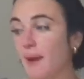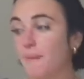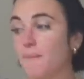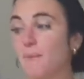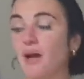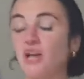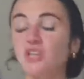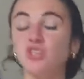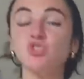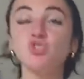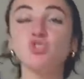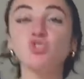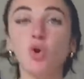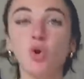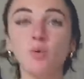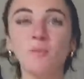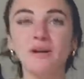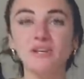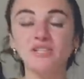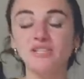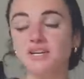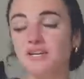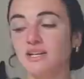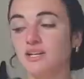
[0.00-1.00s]
i bought so
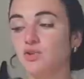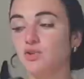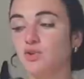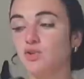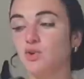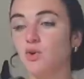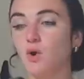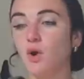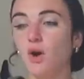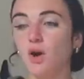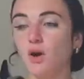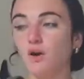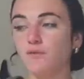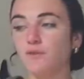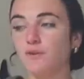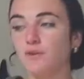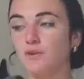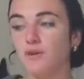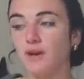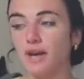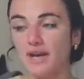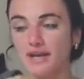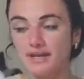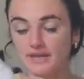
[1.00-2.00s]
much i need to do a haul for
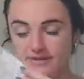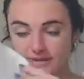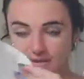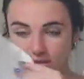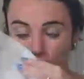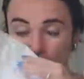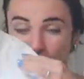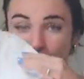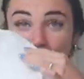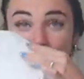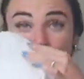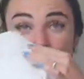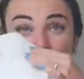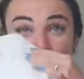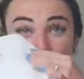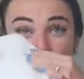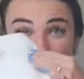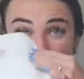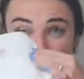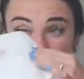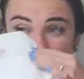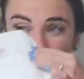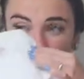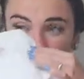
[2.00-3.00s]
you guys oh i already
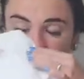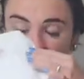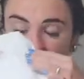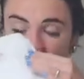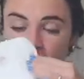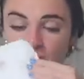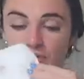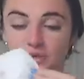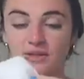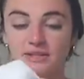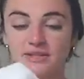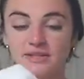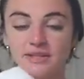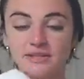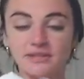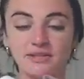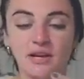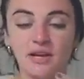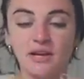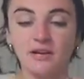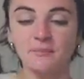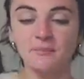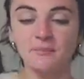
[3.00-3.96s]
did i gotta do it on tiktok